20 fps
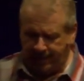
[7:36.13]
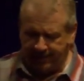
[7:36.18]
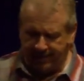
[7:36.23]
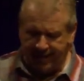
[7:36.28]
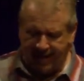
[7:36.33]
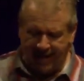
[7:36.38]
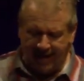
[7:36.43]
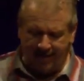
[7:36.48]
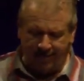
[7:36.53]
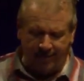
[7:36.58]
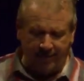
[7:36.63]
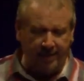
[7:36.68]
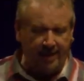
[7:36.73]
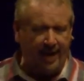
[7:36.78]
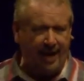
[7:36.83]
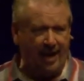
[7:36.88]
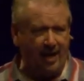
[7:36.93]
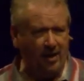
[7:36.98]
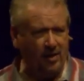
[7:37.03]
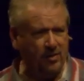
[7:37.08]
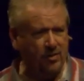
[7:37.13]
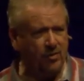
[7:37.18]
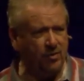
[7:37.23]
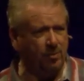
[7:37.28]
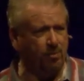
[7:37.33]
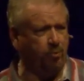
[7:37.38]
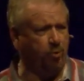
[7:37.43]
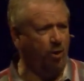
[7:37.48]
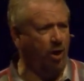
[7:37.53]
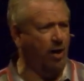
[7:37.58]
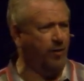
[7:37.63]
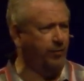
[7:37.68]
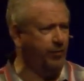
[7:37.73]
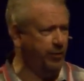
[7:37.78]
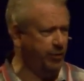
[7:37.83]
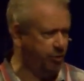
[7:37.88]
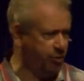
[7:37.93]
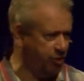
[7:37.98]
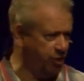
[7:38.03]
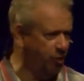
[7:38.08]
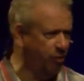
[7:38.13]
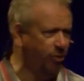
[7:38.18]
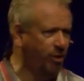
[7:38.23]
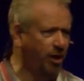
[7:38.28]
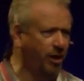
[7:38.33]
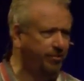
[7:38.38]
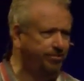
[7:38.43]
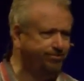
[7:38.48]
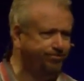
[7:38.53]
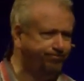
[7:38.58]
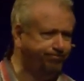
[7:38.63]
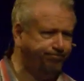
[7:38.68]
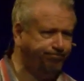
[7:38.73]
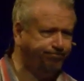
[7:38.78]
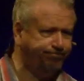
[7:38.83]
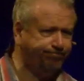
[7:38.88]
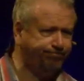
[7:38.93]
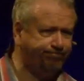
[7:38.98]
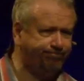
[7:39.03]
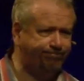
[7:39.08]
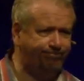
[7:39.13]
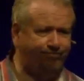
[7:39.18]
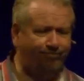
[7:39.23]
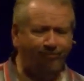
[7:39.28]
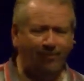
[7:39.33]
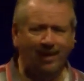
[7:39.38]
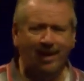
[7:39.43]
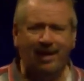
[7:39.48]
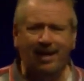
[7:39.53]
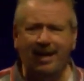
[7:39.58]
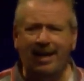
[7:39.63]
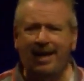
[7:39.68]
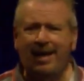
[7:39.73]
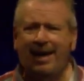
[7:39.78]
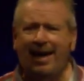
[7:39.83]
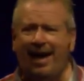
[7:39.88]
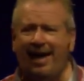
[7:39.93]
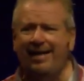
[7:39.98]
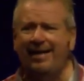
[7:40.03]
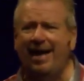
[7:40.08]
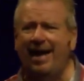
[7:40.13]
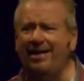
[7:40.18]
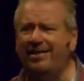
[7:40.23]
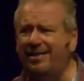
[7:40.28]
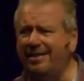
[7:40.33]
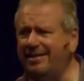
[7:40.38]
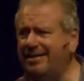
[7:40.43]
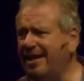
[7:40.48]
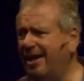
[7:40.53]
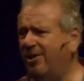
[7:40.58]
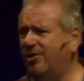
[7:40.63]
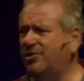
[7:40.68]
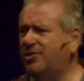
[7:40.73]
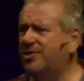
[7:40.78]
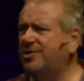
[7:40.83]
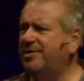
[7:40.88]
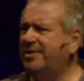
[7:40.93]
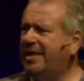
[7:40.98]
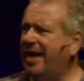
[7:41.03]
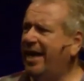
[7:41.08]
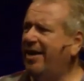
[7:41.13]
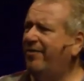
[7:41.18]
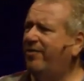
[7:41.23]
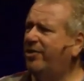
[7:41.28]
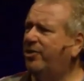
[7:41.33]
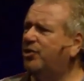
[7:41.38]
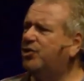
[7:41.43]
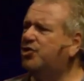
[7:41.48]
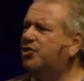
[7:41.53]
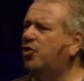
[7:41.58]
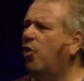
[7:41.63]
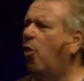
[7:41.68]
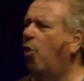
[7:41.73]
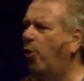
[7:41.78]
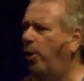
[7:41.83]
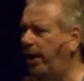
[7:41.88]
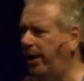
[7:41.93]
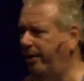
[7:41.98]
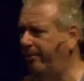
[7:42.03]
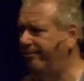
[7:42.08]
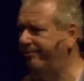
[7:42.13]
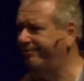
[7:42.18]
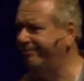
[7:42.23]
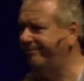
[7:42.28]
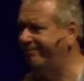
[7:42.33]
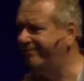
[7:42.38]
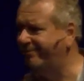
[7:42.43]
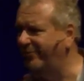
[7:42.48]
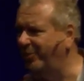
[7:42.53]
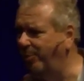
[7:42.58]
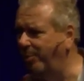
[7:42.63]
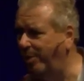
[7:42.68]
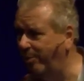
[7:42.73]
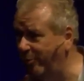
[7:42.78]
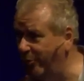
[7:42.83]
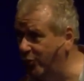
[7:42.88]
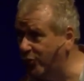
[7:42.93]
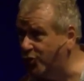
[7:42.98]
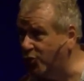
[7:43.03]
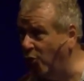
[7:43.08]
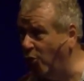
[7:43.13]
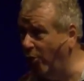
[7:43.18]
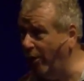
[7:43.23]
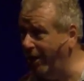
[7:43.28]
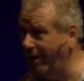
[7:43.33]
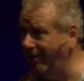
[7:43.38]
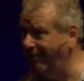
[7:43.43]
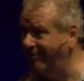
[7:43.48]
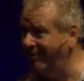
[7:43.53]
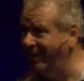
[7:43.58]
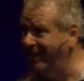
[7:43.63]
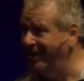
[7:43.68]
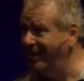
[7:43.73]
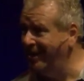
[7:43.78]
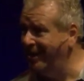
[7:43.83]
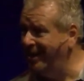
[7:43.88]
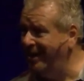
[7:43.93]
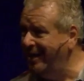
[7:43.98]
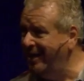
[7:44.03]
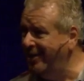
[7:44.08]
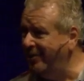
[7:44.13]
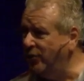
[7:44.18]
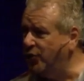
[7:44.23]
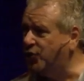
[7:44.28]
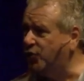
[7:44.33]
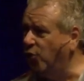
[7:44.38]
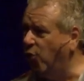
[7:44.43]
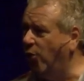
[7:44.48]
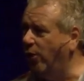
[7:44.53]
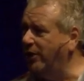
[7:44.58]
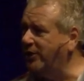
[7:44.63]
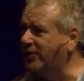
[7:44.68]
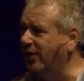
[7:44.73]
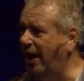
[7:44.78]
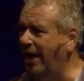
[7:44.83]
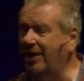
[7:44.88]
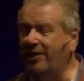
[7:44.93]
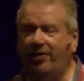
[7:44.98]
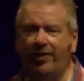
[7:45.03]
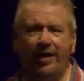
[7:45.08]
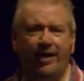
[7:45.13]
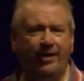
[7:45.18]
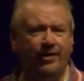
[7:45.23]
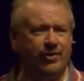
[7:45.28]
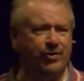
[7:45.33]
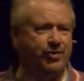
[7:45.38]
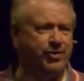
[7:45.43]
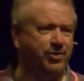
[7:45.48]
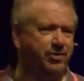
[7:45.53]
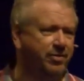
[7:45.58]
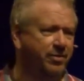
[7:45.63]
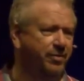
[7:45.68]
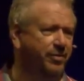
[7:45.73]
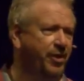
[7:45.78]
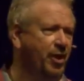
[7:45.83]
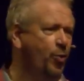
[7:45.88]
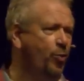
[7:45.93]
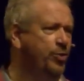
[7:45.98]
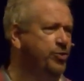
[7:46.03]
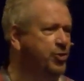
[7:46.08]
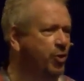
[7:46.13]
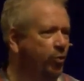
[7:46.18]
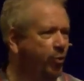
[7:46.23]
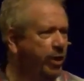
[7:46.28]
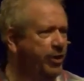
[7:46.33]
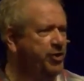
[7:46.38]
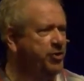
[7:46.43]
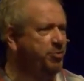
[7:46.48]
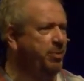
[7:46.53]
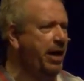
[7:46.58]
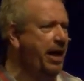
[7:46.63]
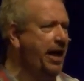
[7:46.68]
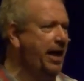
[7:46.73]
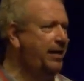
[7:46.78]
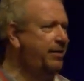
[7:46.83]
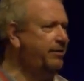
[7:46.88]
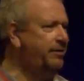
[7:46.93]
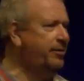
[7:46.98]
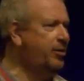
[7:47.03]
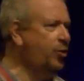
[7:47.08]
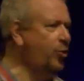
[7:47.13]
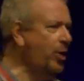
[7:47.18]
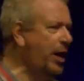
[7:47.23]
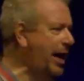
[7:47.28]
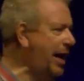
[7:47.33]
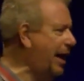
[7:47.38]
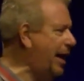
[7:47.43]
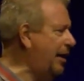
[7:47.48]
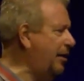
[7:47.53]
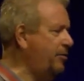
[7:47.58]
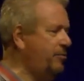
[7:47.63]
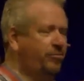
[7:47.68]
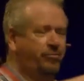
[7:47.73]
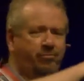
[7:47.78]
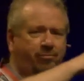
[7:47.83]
David has the prophet show up. And Nathan tells David a story. You remember the story? The story's like this. There was a rich man who had